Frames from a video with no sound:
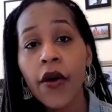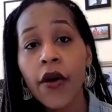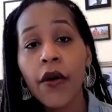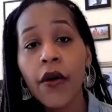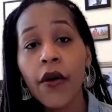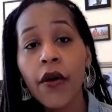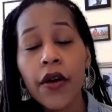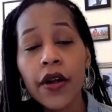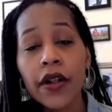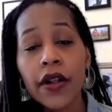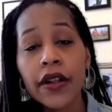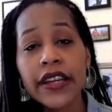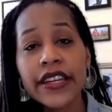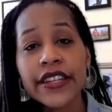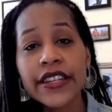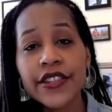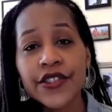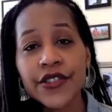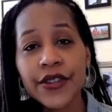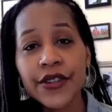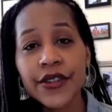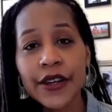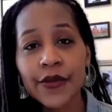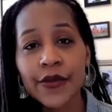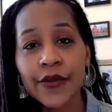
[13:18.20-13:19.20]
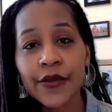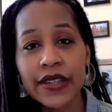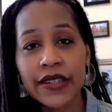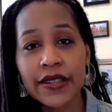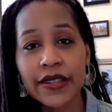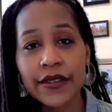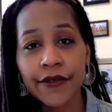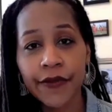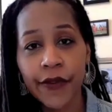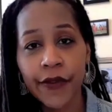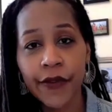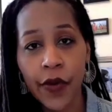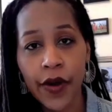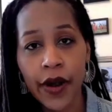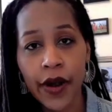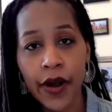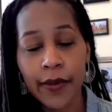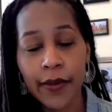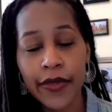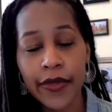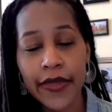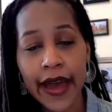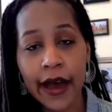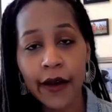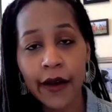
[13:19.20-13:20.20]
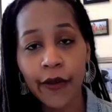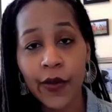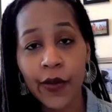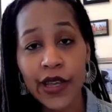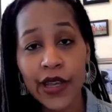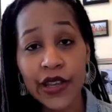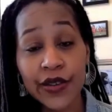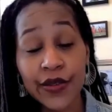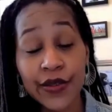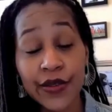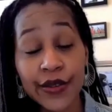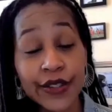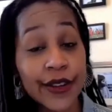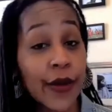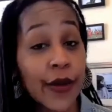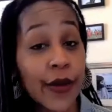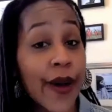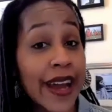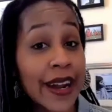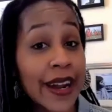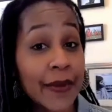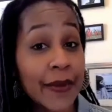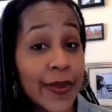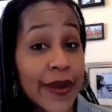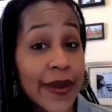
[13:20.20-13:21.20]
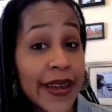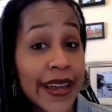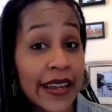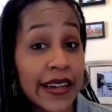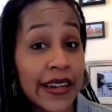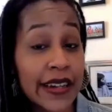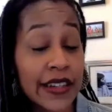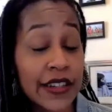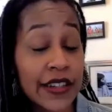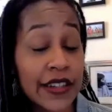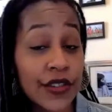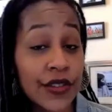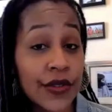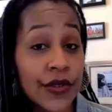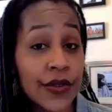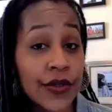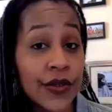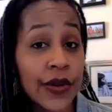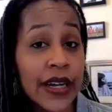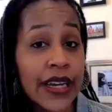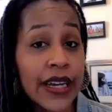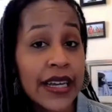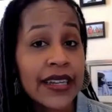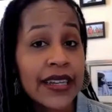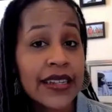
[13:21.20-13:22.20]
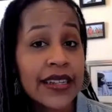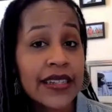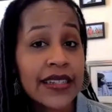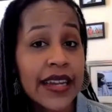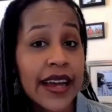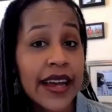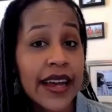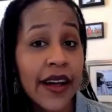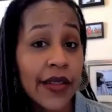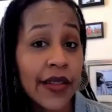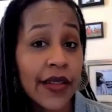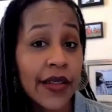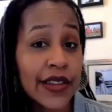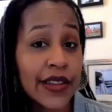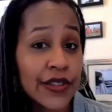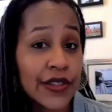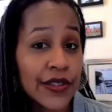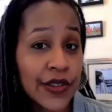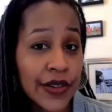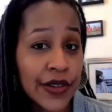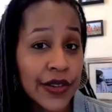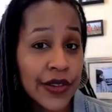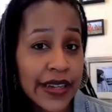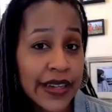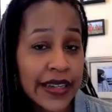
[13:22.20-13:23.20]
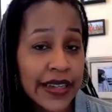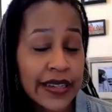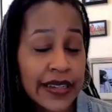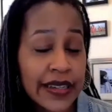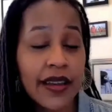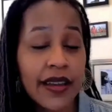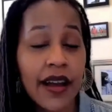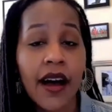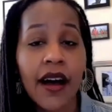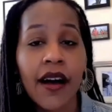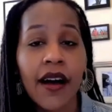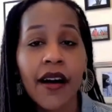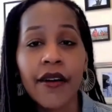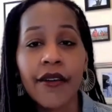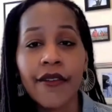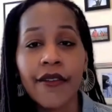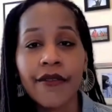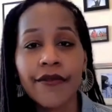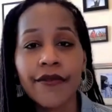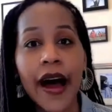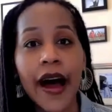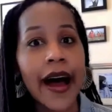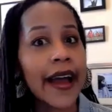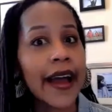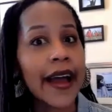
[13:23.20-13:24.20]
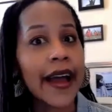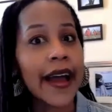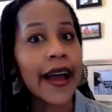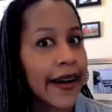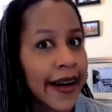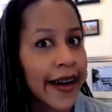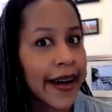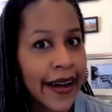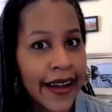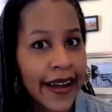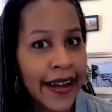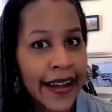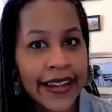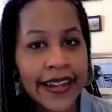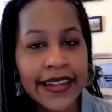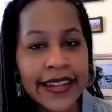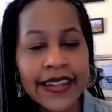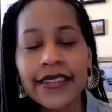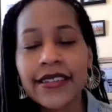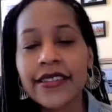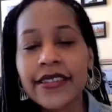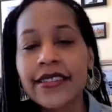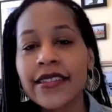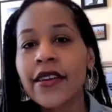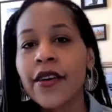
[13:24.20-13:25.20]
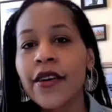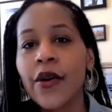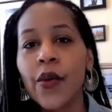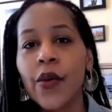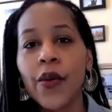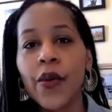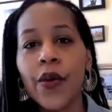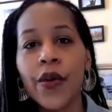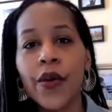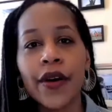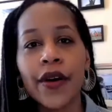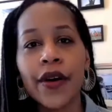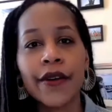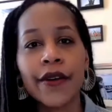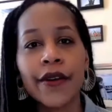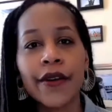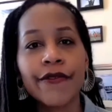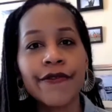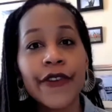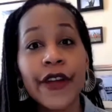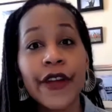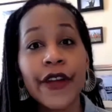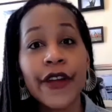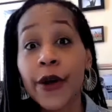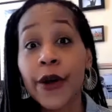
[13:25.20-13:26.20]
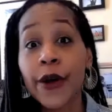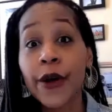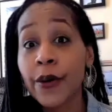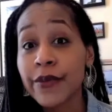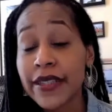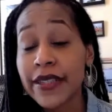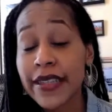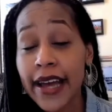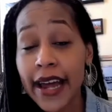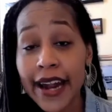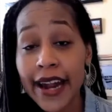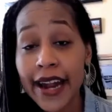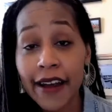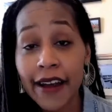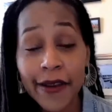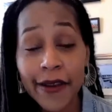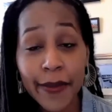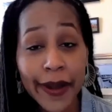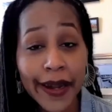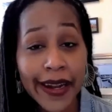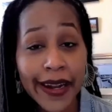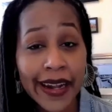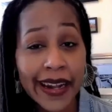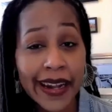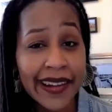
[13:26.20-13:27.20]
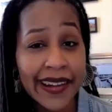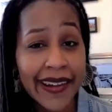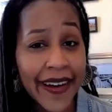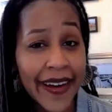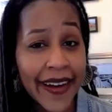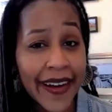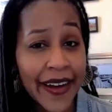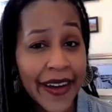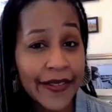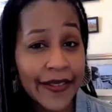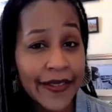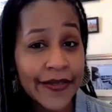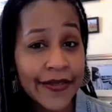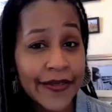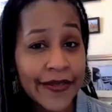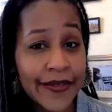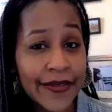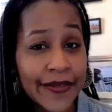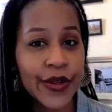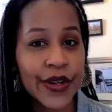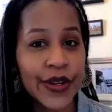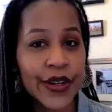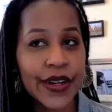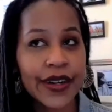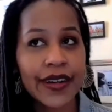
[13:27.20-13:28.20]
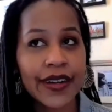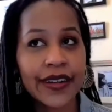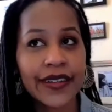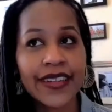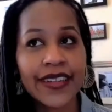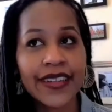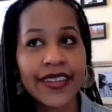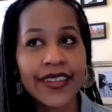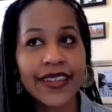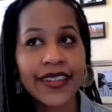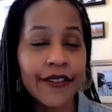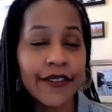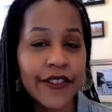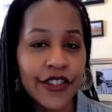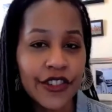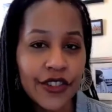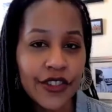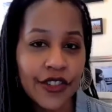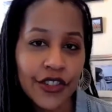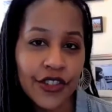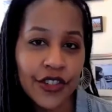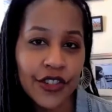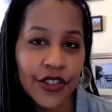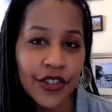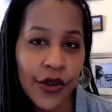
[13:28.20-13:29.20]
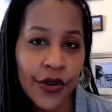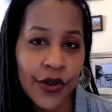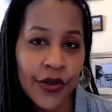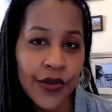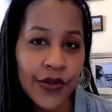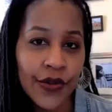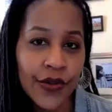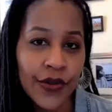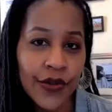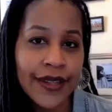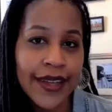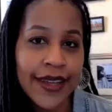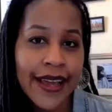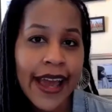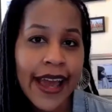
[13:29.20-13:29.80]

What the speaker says: oral history was a form that we used quite a bit to tell the stories of icons or films that everybody loves, or television shows.